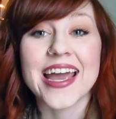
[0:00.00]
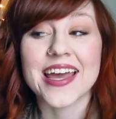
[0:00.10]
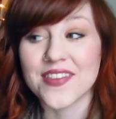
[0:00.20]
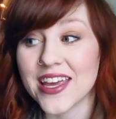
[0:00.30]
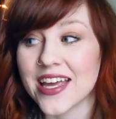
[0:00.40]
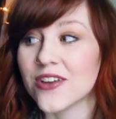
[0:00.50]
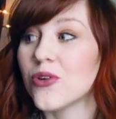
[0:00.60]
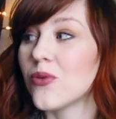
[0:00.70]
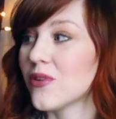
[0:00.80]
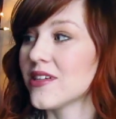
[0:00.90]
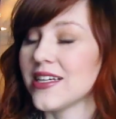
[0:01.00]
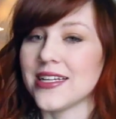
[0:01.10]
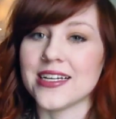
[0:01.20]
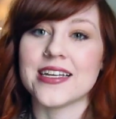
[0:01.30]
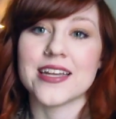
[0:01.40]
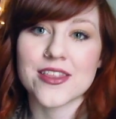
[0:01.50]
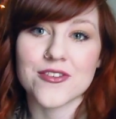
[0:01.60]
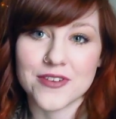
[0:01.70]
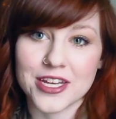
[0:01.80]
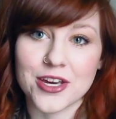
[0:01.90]
and then coordinating
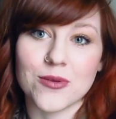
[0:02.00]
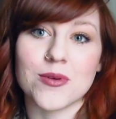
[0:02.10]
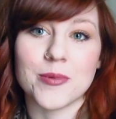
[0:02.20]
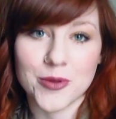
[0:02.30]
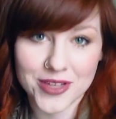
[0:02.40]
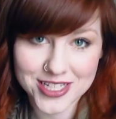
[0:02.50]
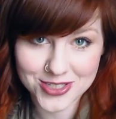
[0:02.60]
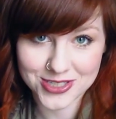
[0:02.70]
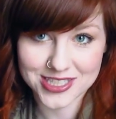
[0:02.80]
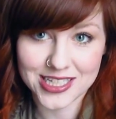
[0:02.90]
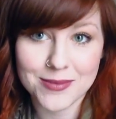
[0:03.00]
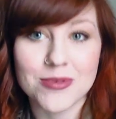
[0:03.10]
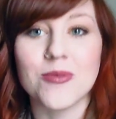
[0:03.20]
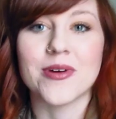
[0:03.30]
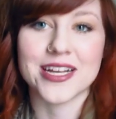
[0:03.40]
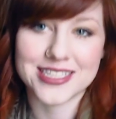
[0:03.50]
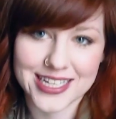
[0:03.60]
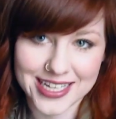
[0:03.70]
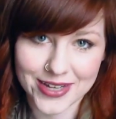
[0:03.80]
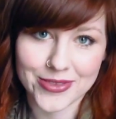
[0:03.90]
another video where both kids are asleep when I
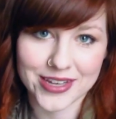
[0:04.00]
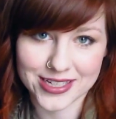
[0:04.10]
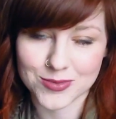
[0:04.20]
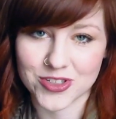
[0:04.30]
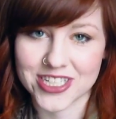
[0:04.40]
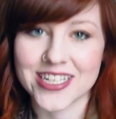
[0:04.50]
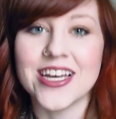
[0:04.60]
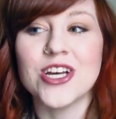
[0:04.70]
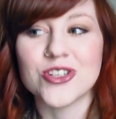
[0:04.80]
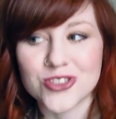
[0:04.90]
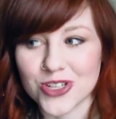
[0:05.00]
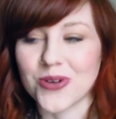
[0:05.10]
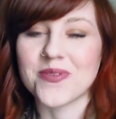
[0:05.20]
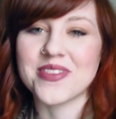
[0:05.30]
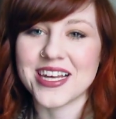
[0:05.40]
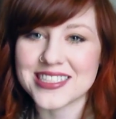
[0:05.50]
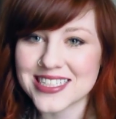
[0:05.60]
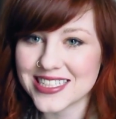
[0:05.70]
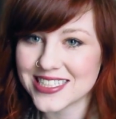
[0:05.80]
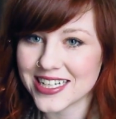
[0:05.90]
take it out the next morning. So, that's
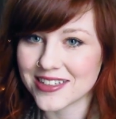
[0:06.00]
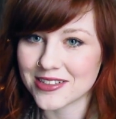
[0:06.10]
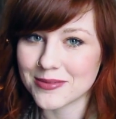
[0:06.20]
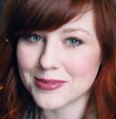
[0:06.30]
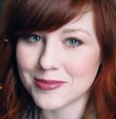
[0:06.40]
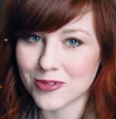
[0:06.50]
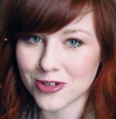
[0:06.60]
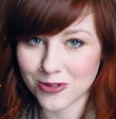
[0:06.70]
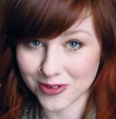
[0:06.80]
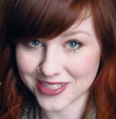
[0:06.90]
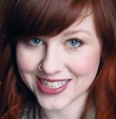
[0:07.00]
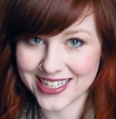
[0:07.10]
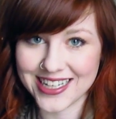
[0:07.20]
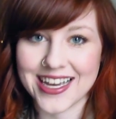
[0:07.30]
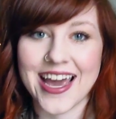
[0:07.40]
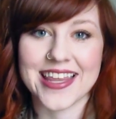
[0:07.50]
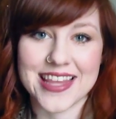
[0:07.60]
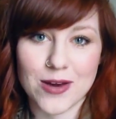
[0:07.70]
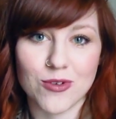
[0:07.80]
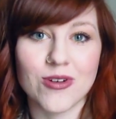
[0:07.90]
gonna take a little bit more coordinating, and
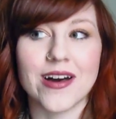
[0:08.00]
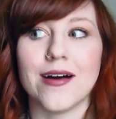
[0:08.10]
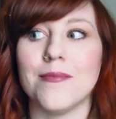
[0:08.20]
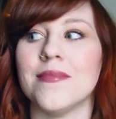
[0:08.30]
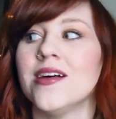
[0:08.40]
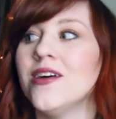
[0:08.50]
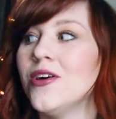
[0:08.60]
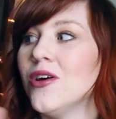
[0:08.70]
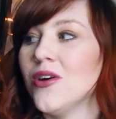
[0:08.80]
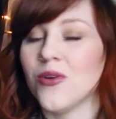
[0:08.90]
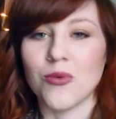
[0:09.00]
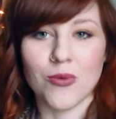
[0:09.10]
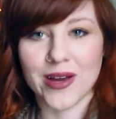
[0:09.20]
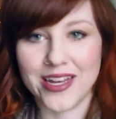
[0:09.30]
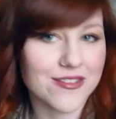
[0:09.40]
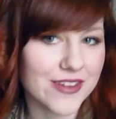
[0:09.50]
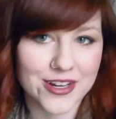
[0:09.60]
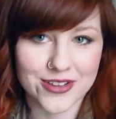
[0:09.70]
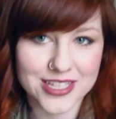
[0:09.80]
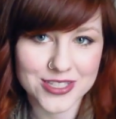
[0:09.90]
that will come when I
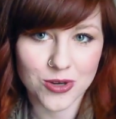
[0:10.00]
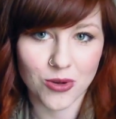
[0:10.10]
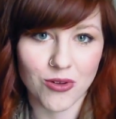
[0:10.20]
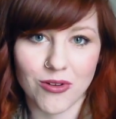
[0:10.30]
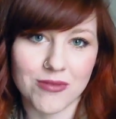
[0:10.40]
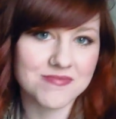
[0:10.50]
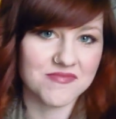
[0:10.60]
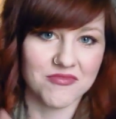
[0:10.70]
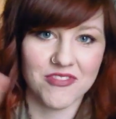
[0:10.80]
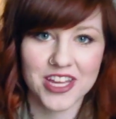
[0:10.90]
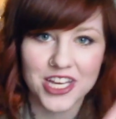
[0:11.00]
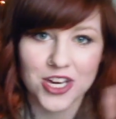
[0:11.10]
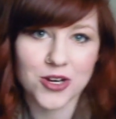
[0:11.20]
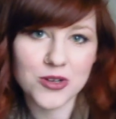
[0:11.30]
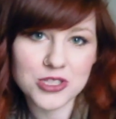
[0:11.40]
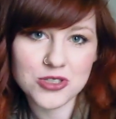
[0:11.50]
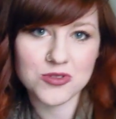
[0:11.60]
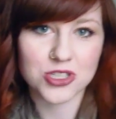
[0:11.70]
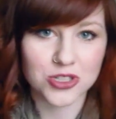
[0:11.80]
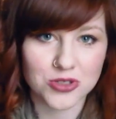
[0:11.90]
figure this whole video
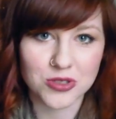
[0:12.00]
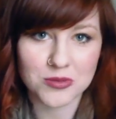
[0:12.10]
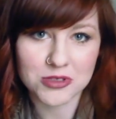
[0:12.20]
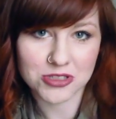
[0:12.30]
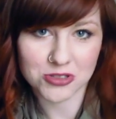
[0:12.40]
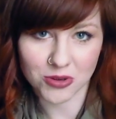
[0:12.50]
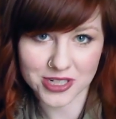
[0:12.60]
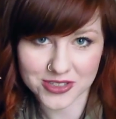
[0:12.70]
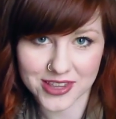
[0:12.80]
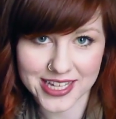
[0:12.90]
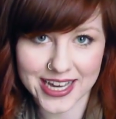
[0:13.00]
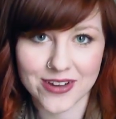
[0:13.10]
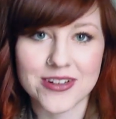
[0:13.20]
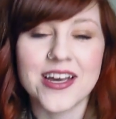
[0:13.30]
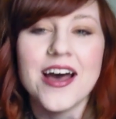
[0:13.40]
YouTube tutorial thing out.